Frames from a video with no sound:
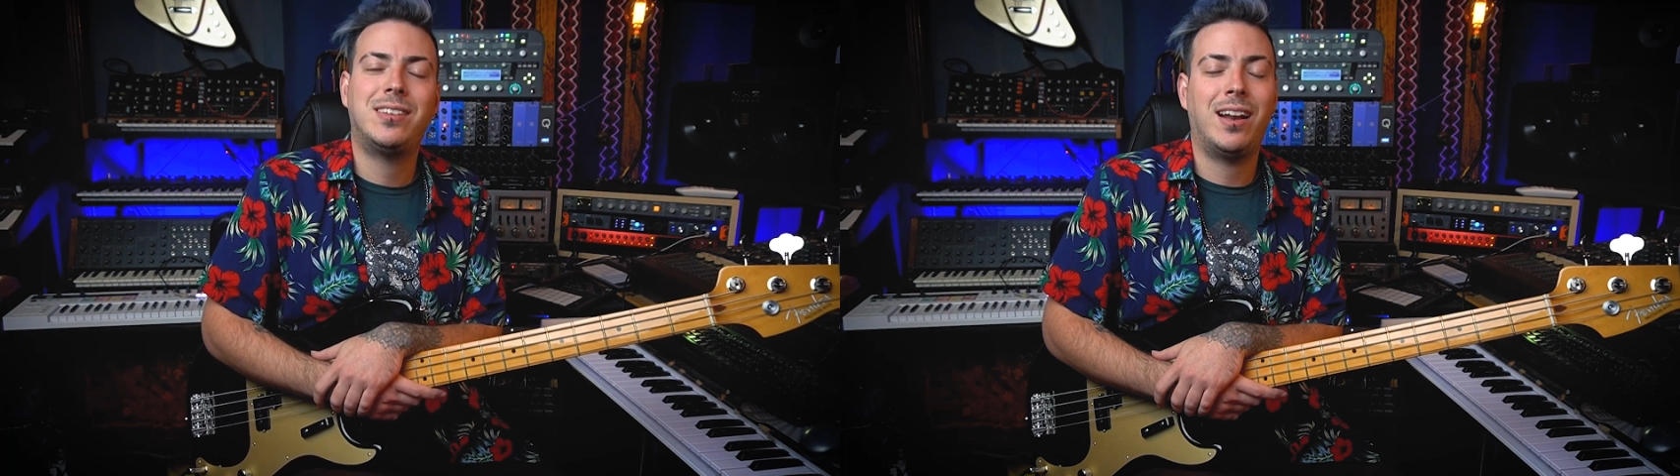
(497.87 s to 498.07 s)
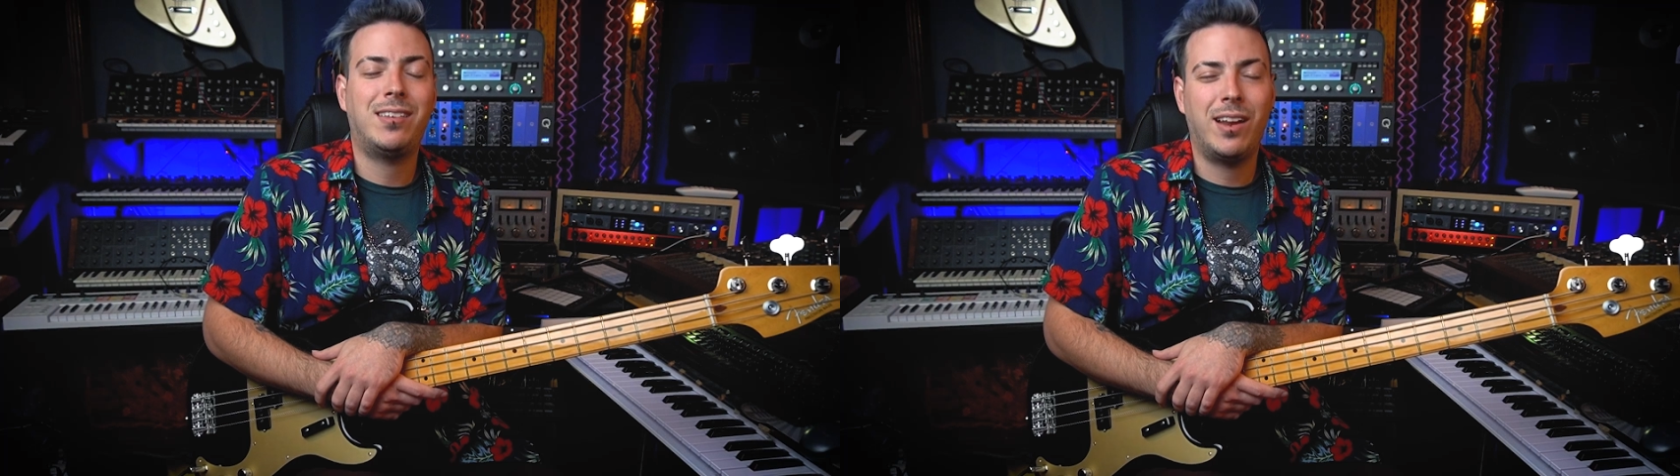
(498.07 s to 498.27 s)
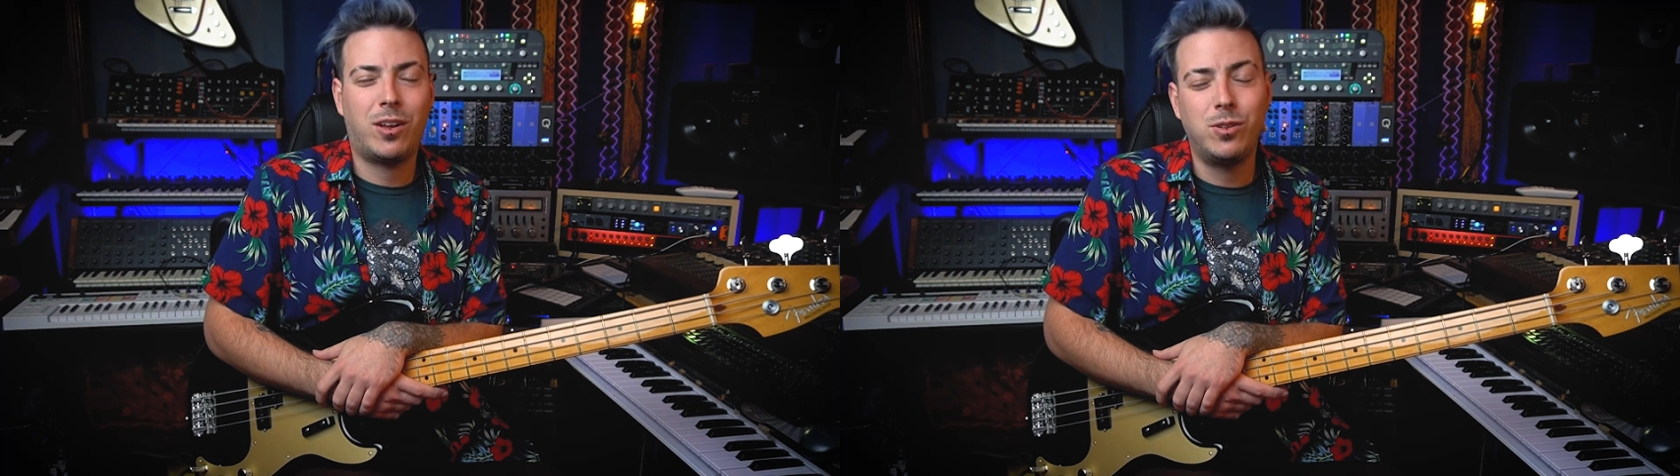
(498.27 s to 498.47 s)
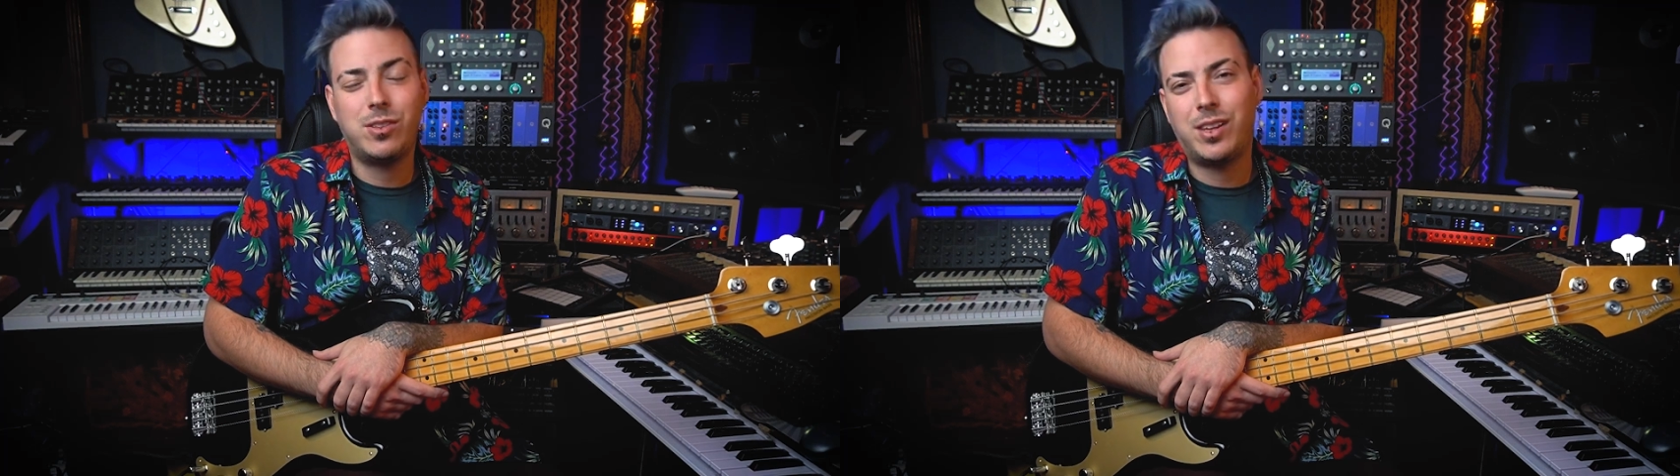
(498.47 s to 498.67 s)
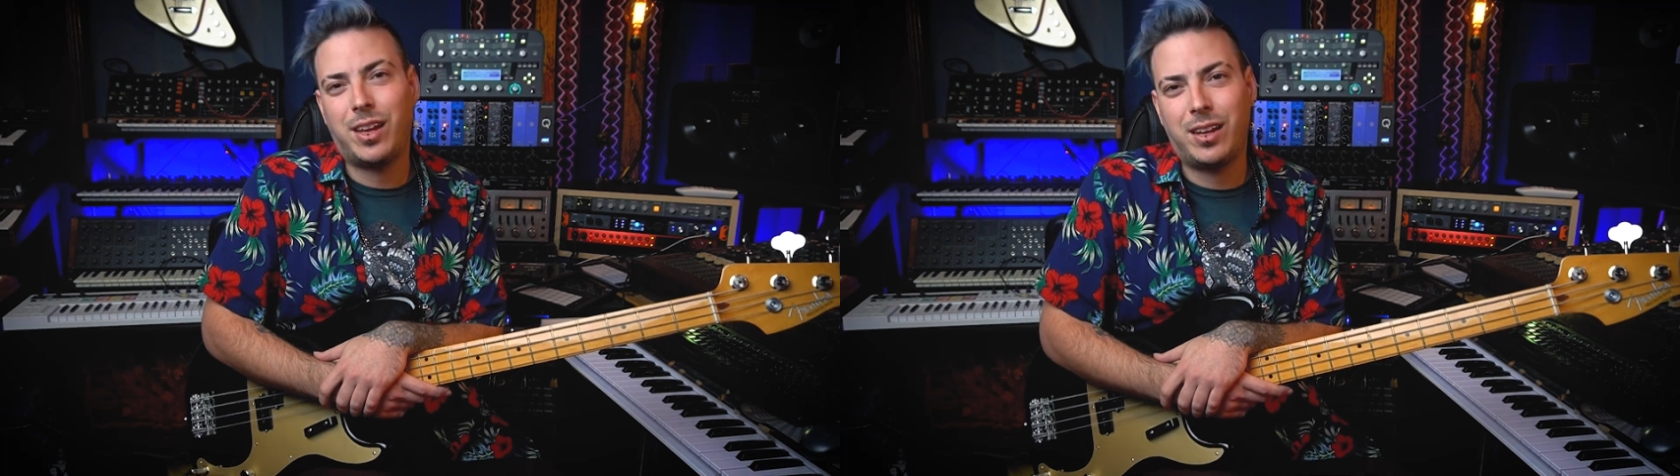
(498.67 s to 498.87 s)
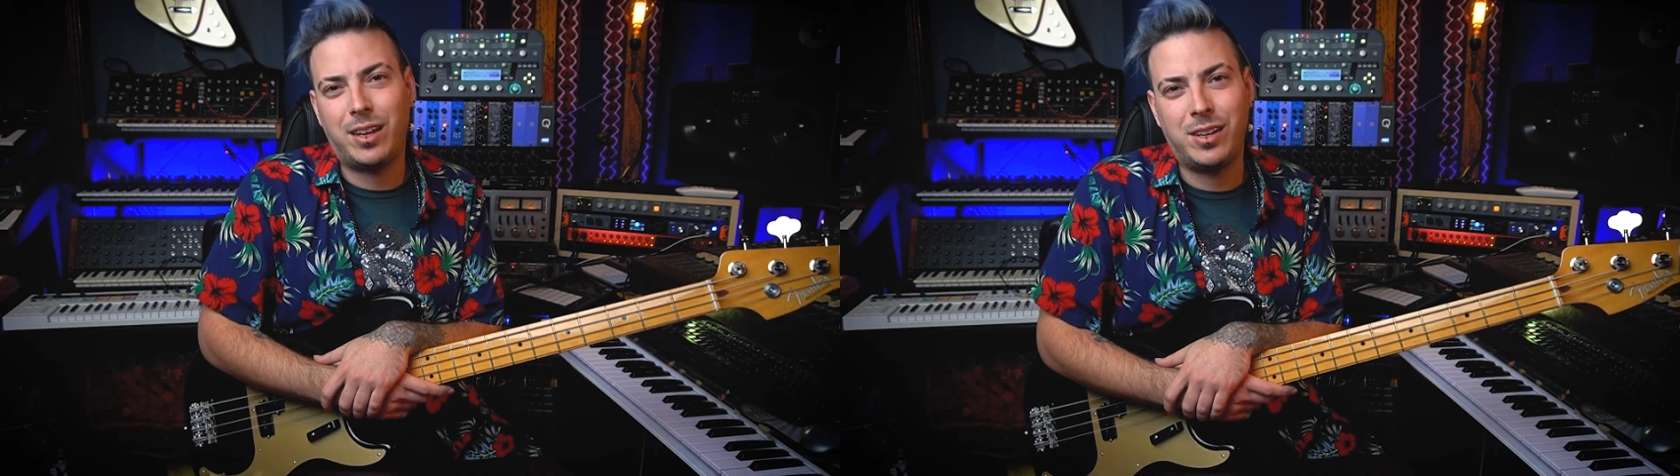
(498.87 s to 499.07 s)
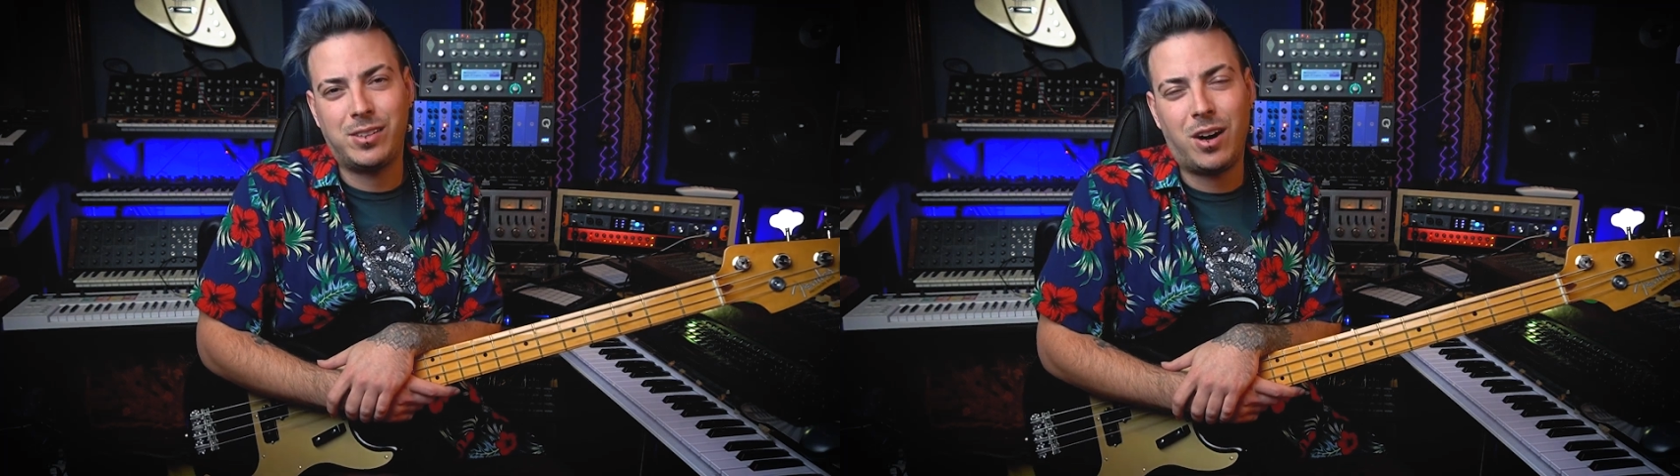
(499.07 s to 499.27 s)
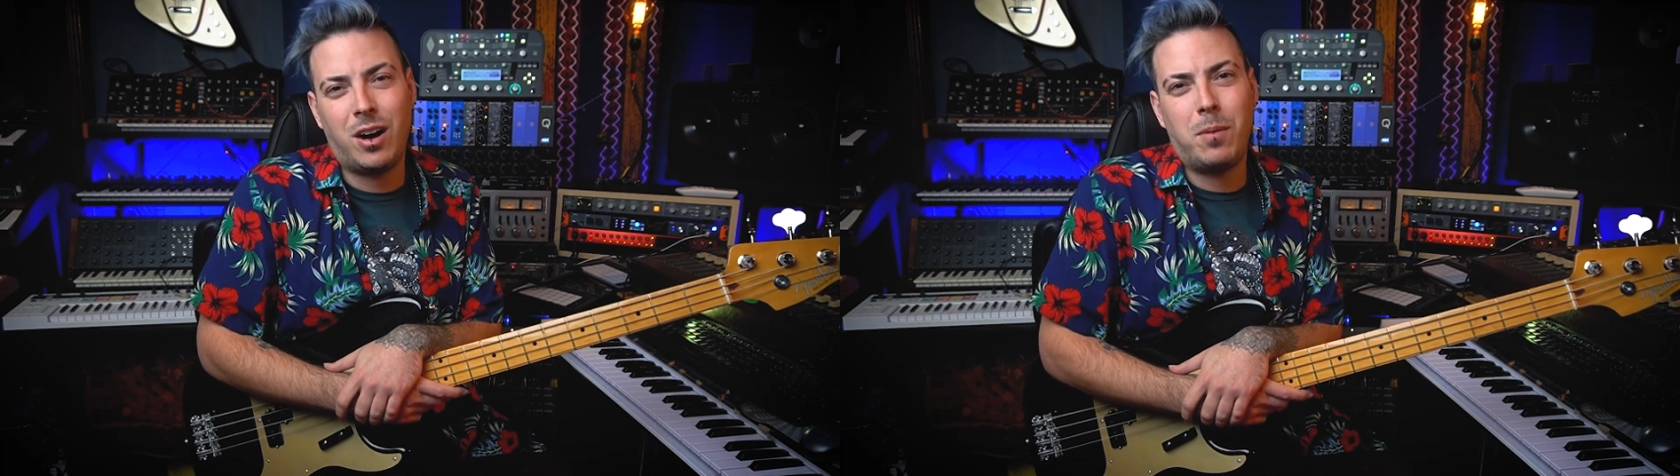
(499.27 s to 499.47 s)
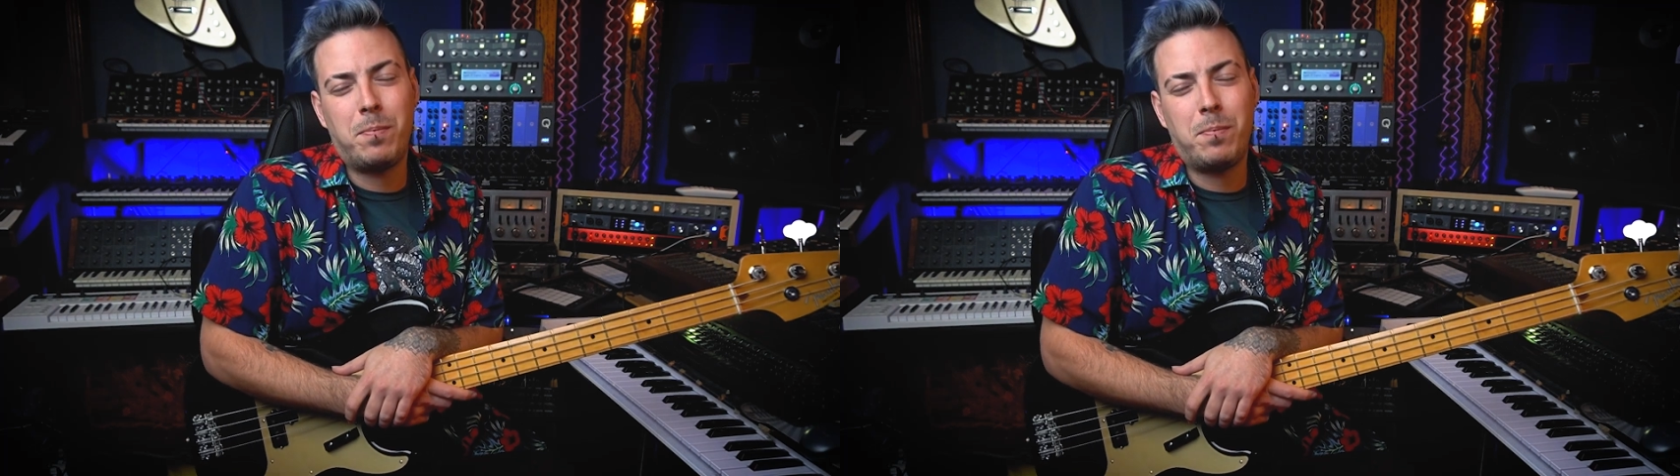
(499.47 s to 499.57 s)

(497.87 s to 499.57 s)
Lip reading: that is an acoustic guitar